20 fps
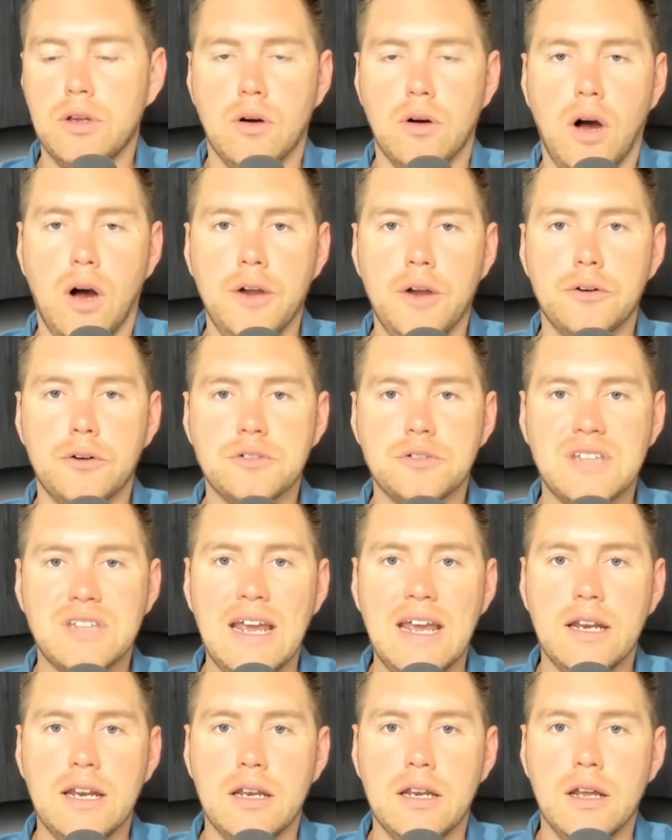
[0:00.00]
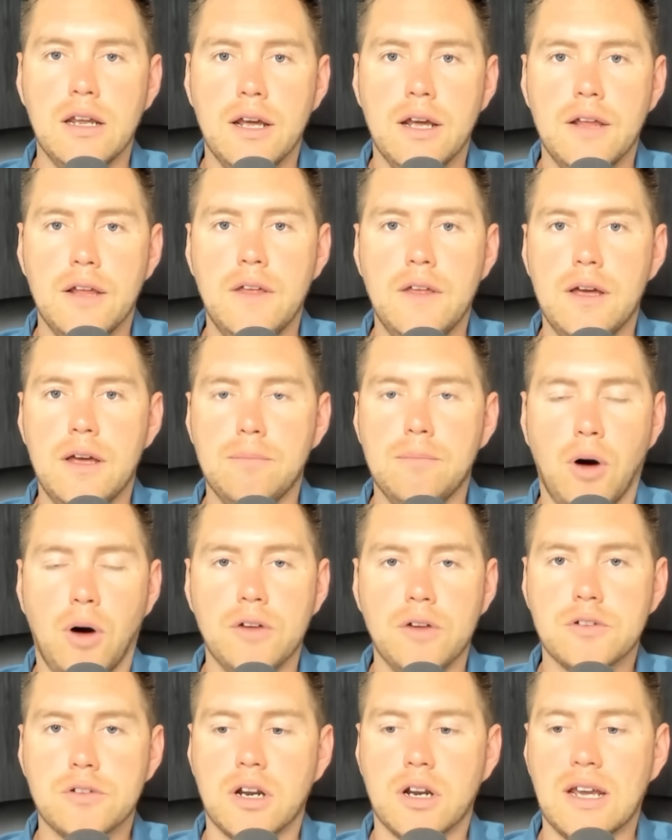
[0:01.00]
Understanding that
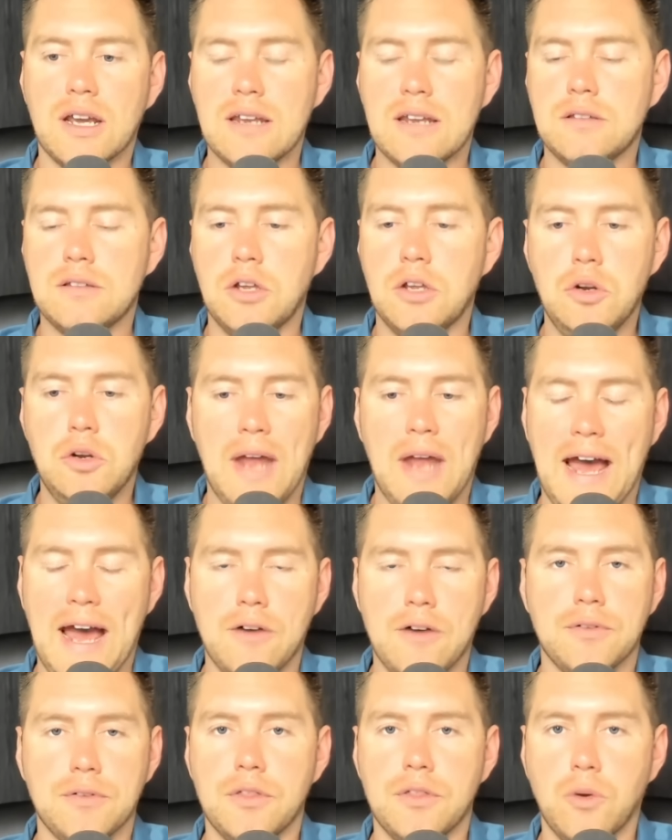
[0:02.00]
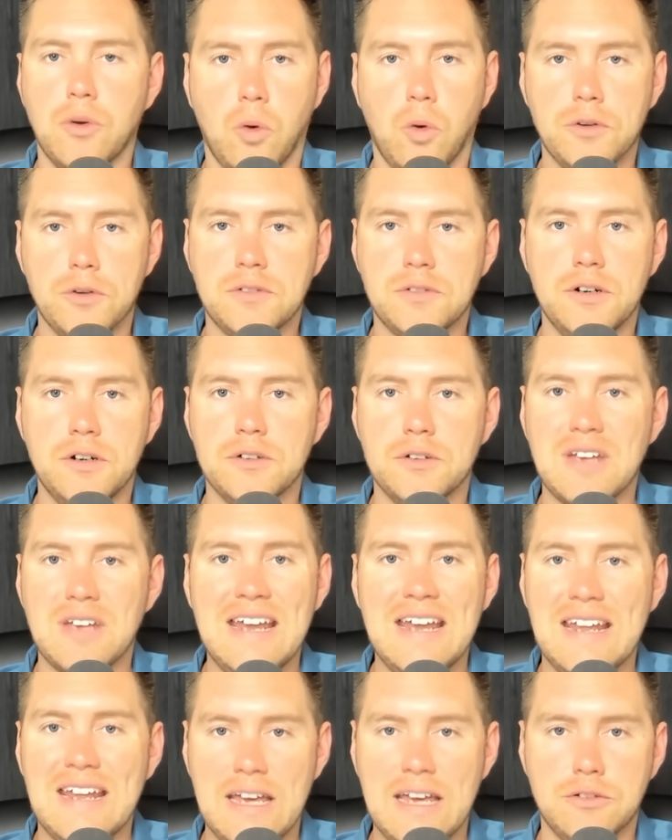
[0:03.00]
bonds are going to continue to have the worst years
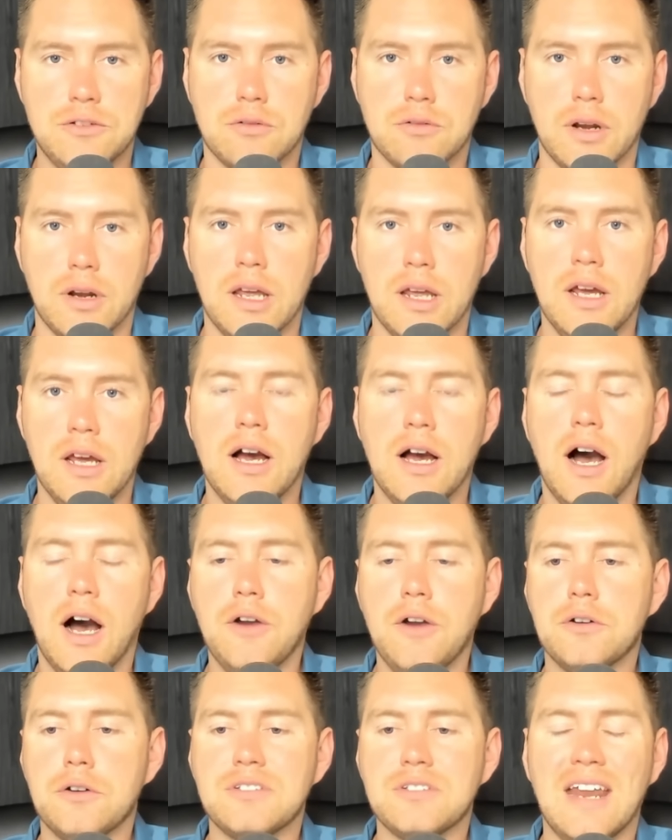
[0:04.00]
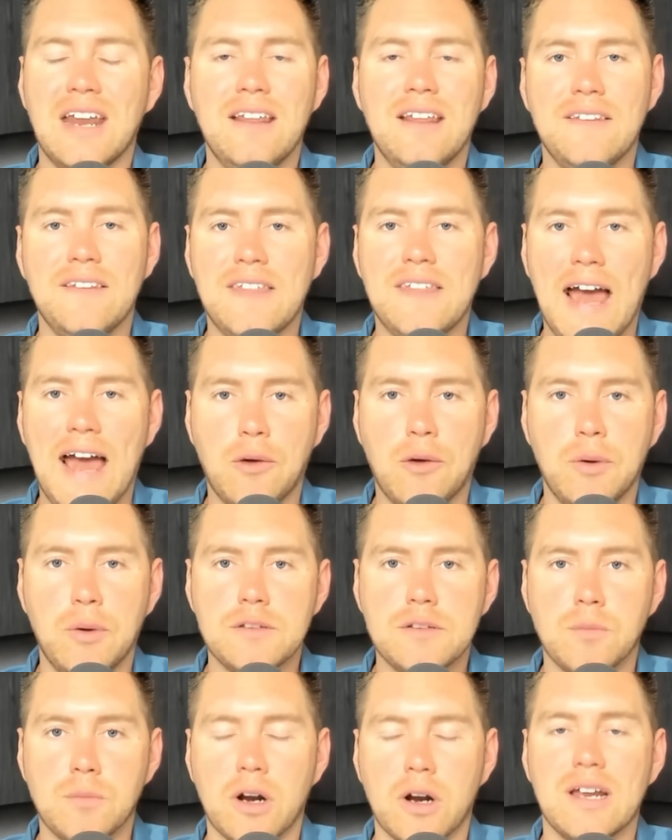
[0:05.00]
in history. Understanding that the
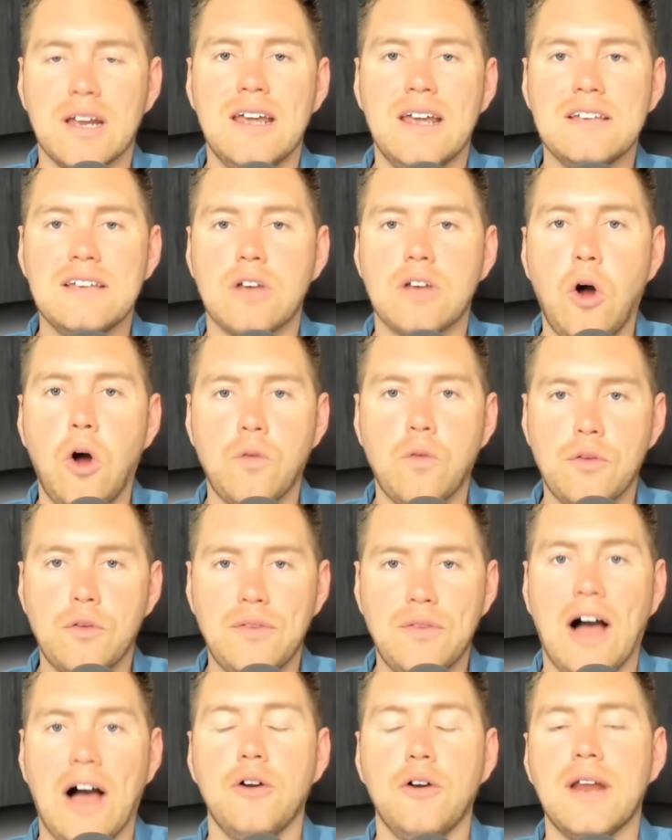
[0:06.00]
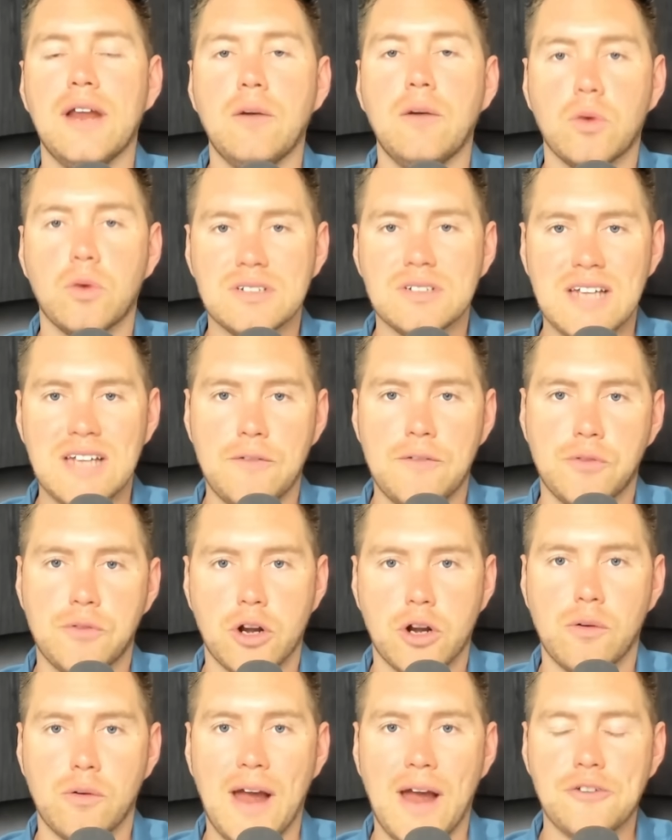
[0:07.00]
equities market is overvalued and we're set for
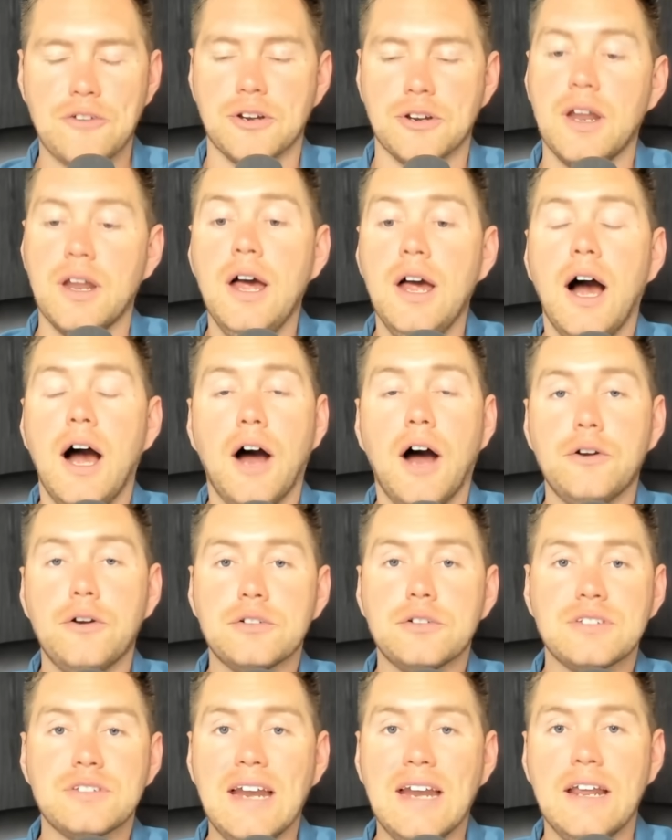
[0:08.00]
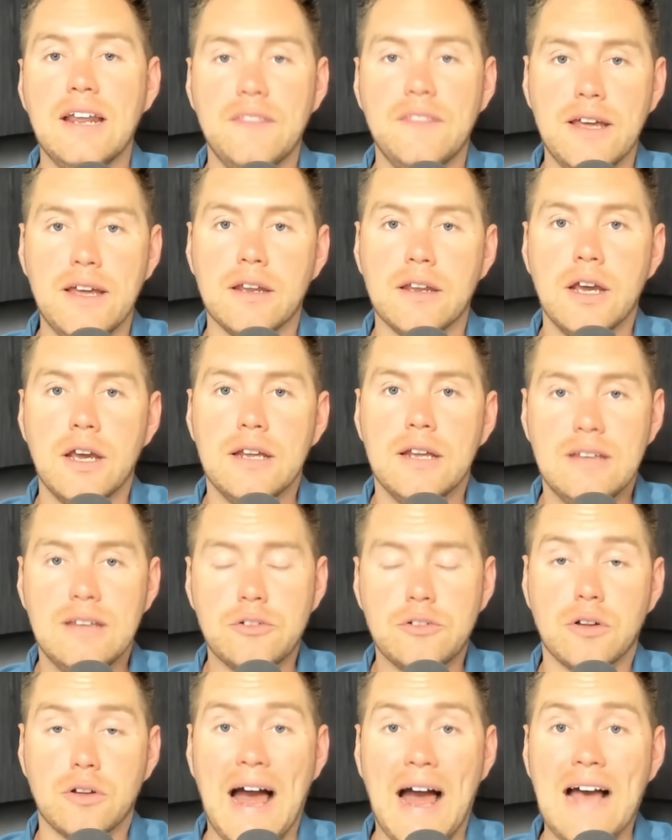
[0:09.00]
a correction. Understanding that
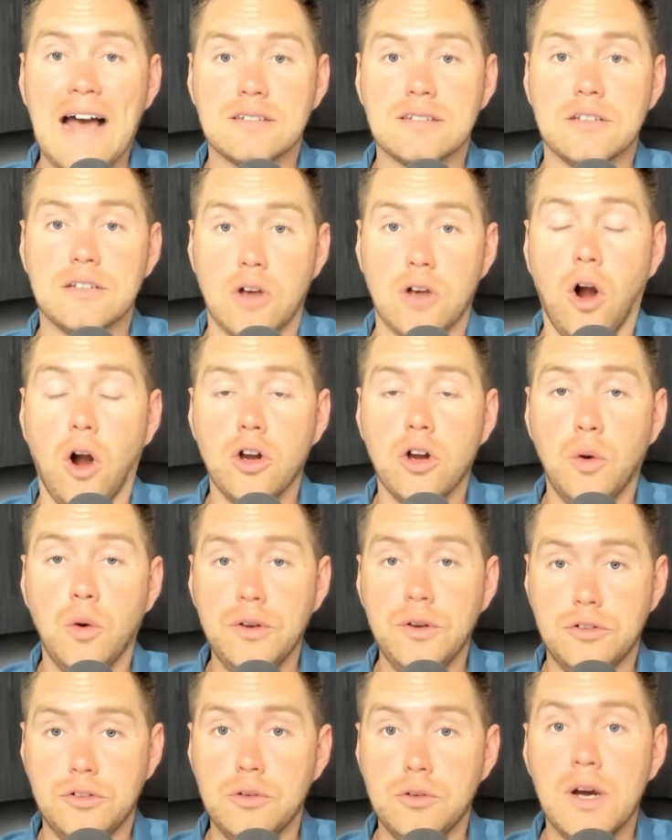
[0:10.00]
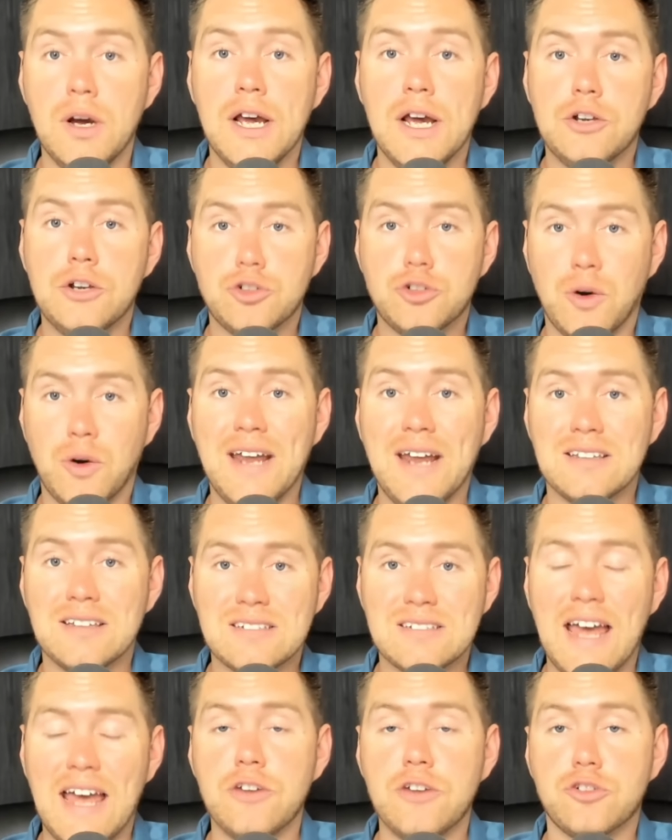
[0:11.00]
digital assets are going to
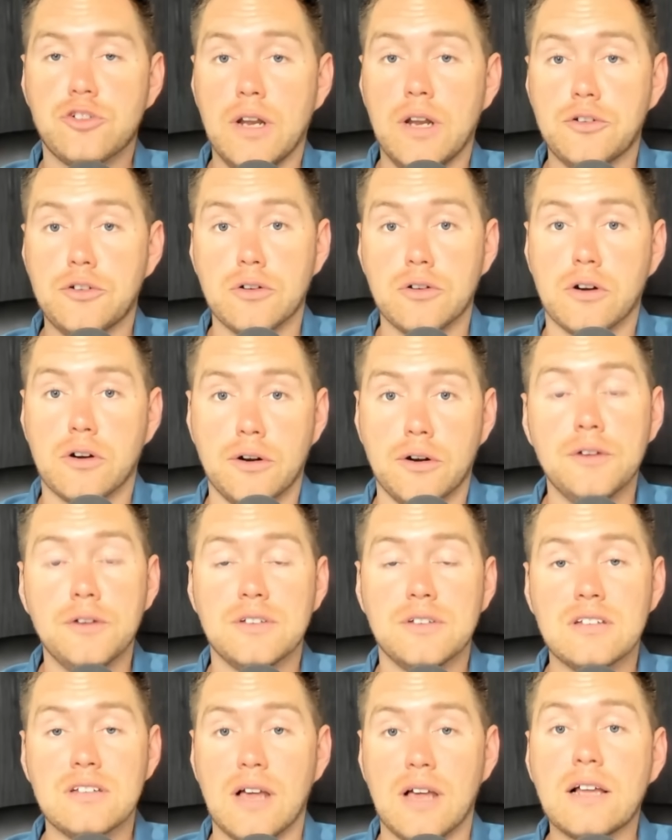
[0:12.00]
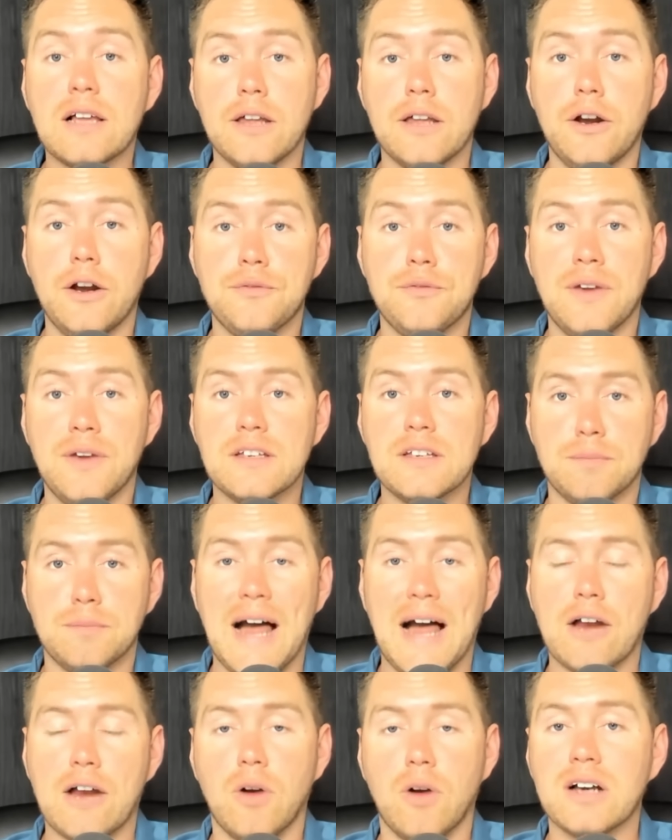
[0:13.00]
transcend traditional currencies like Larry Fink's
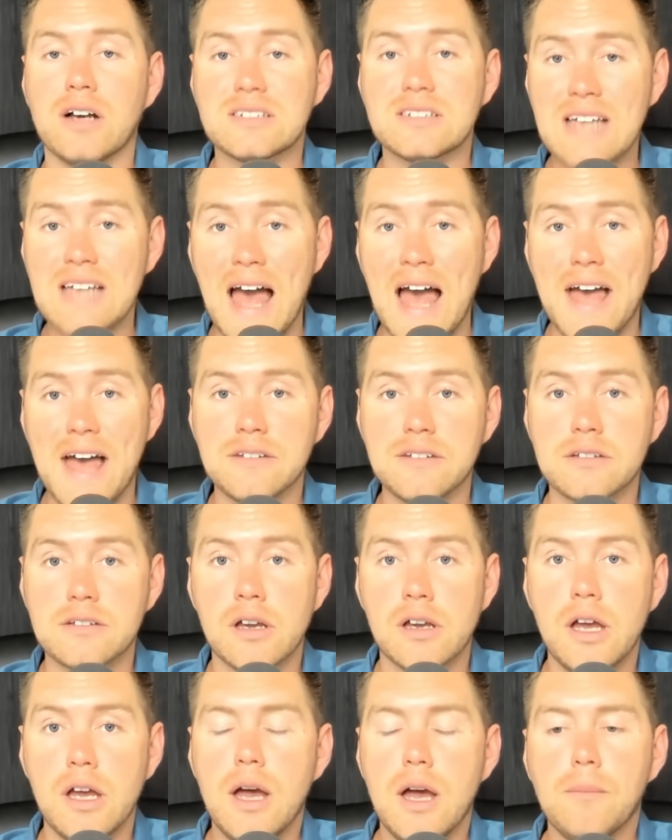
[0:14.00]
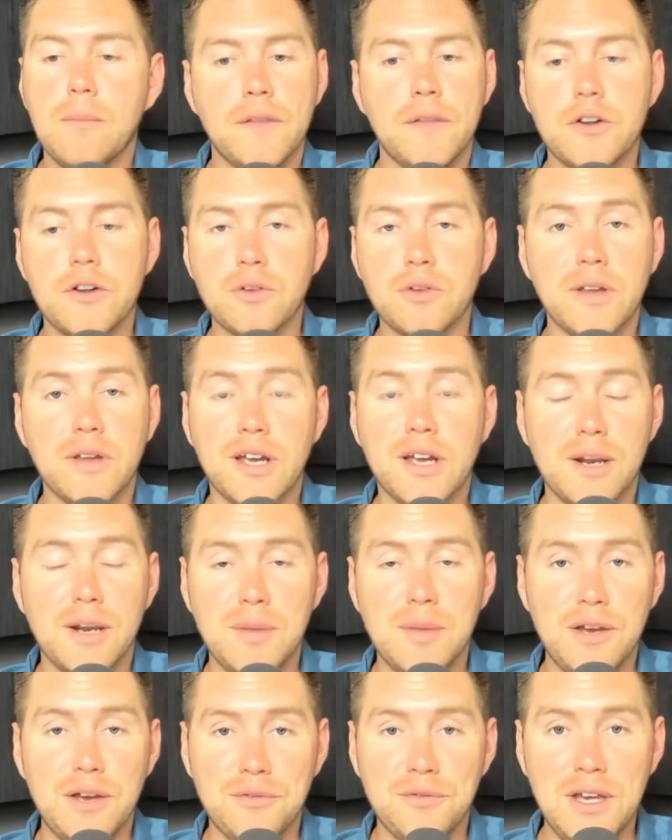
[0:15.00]
BlackRock says, but there's only going to
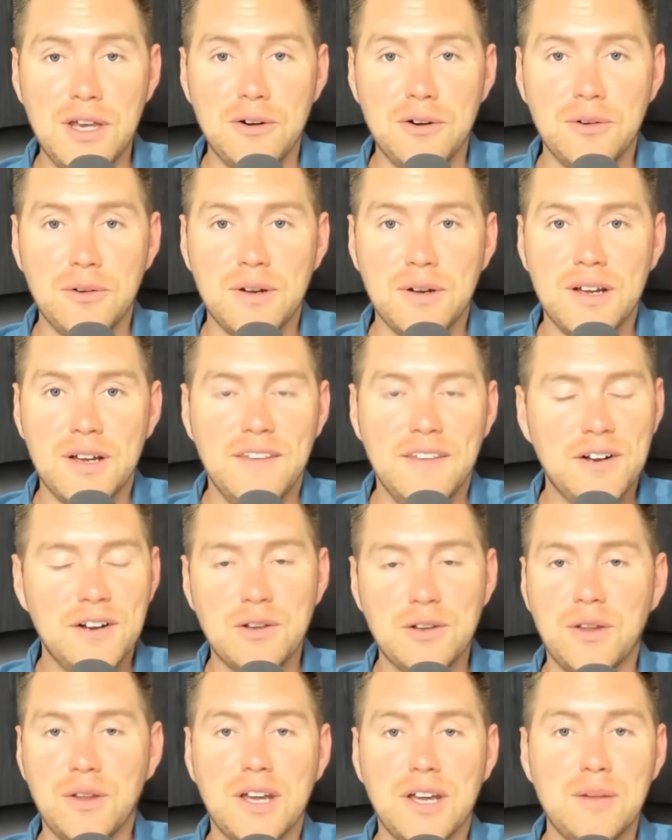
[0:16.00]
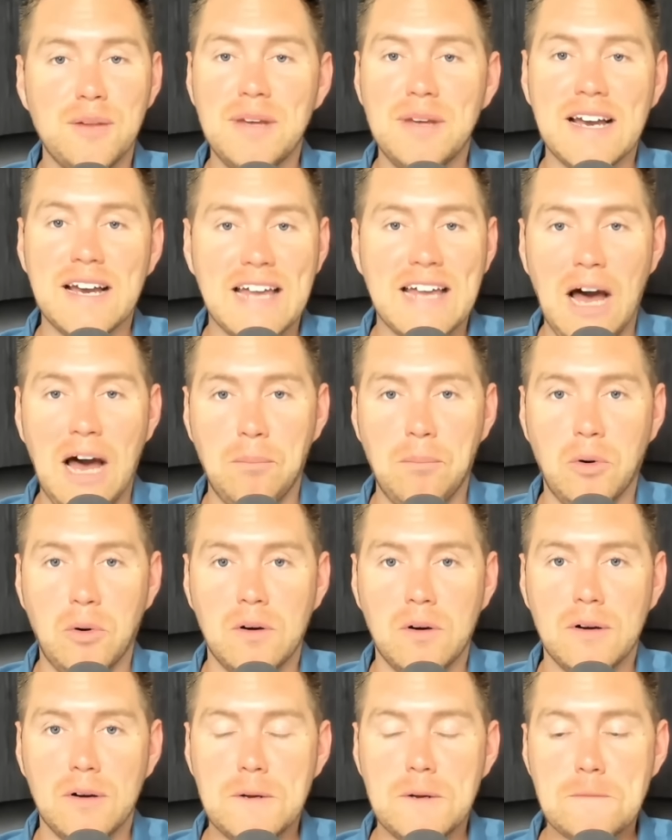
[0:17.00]
be a few. There's only going to be a couple.